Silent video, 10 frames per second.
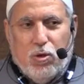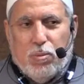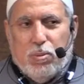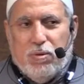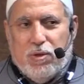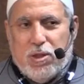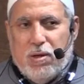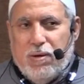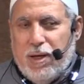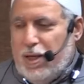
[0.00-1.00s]
your
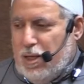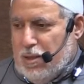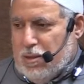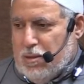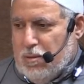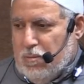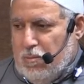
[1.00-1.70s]
provision really is.